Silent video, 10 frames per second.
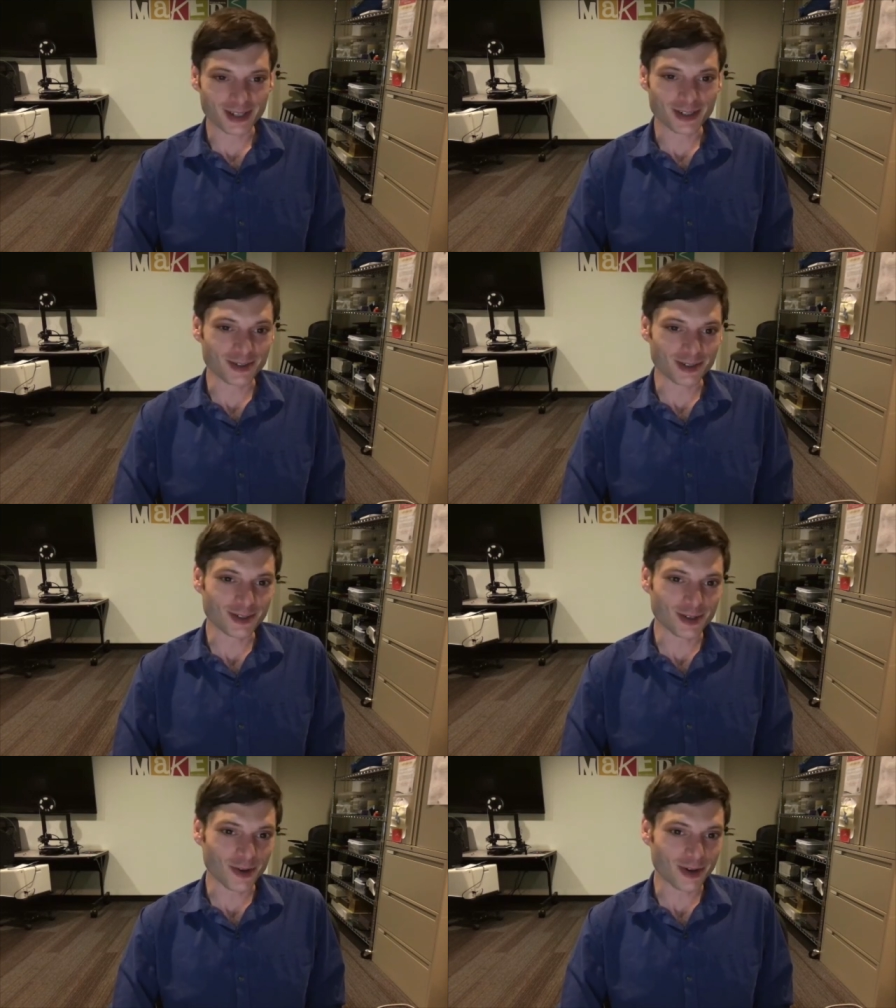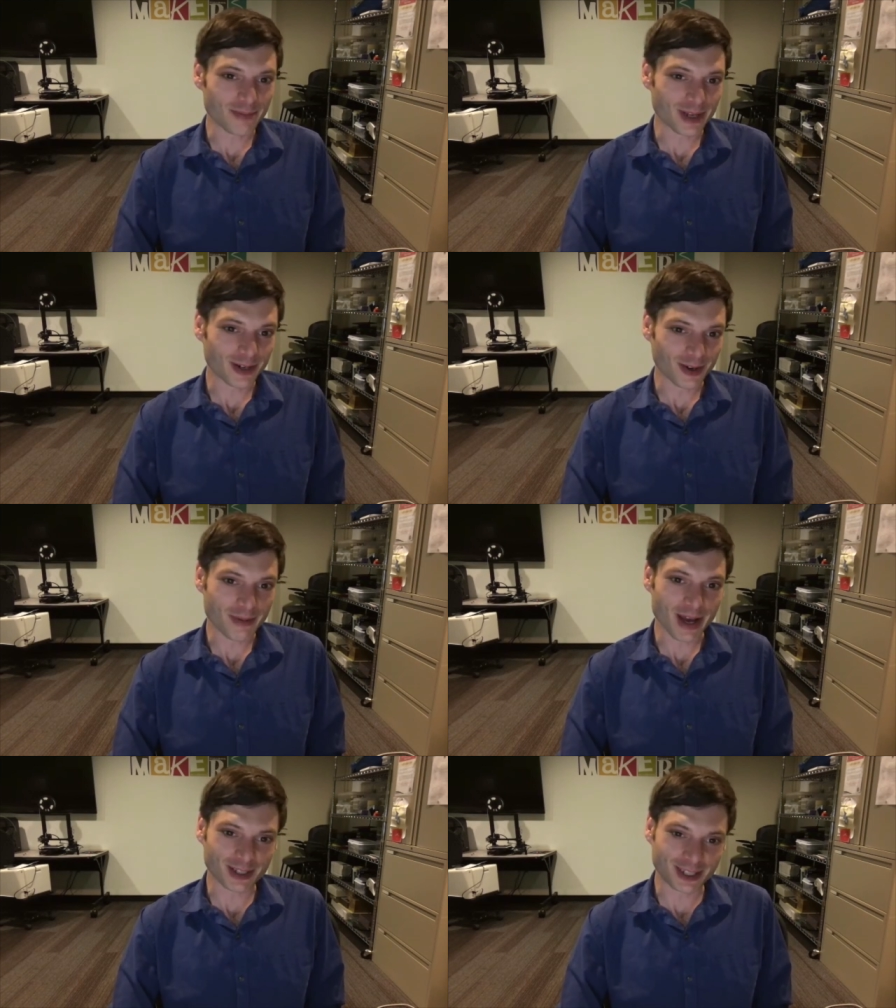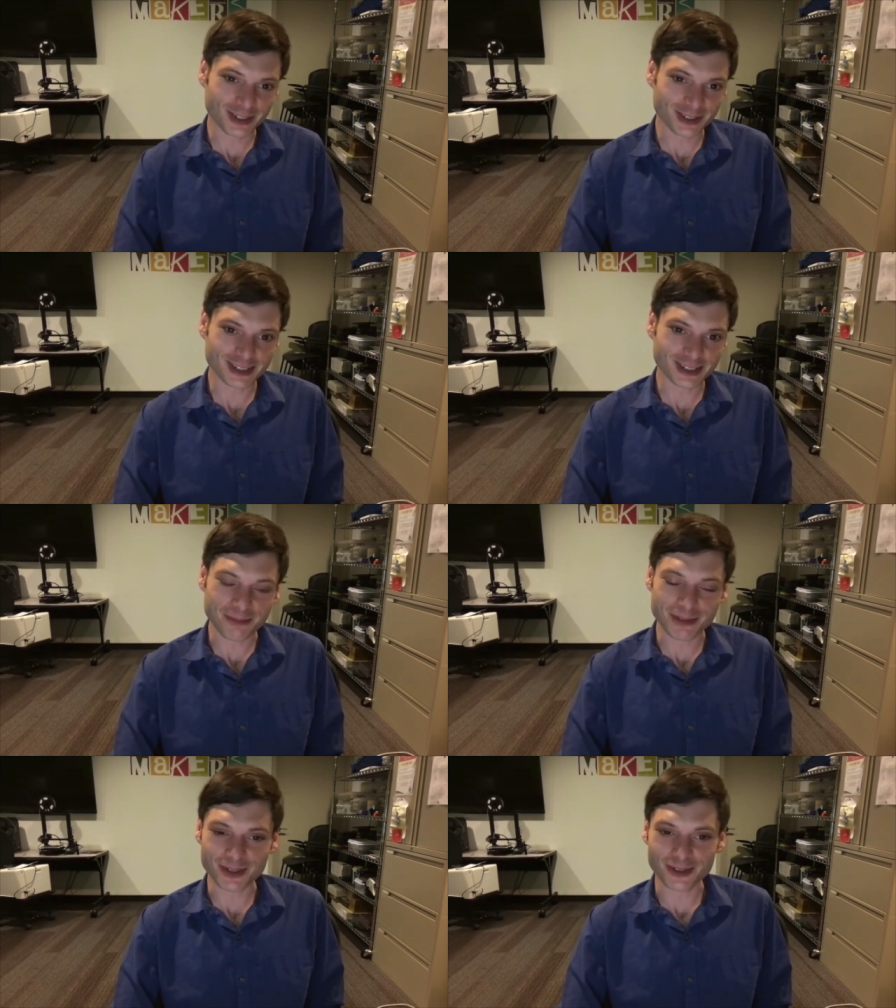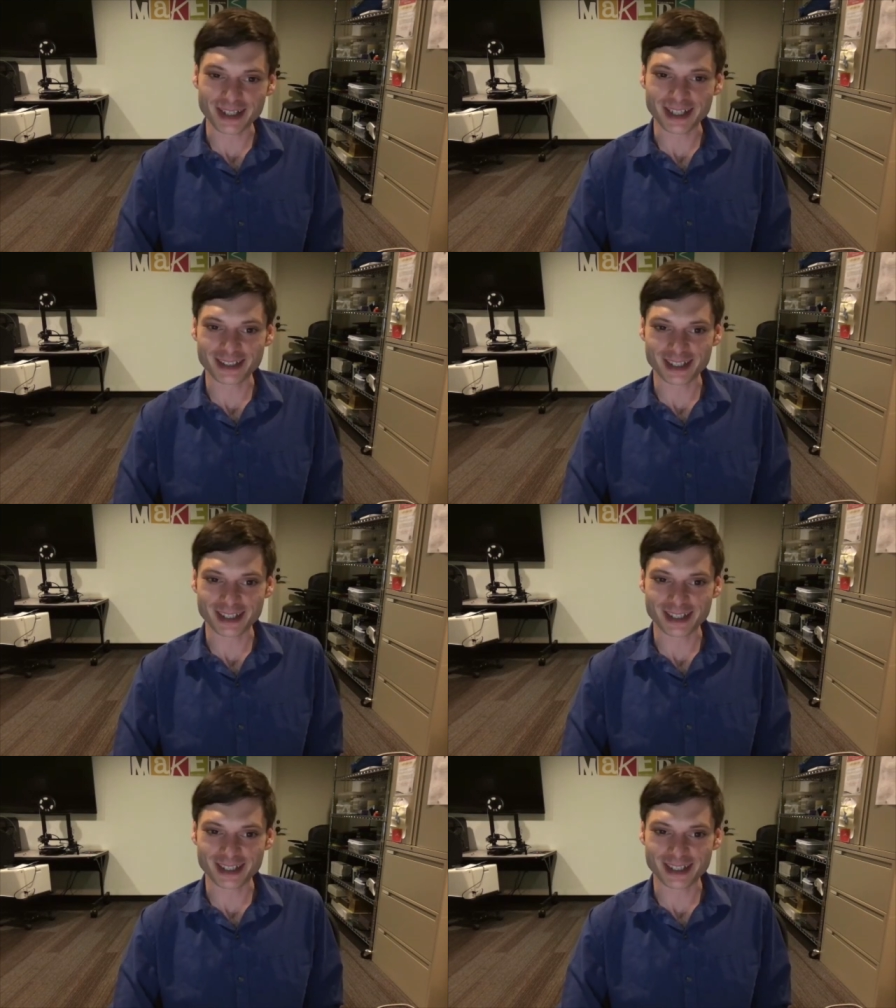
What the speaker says: you know what men are about to some degree as a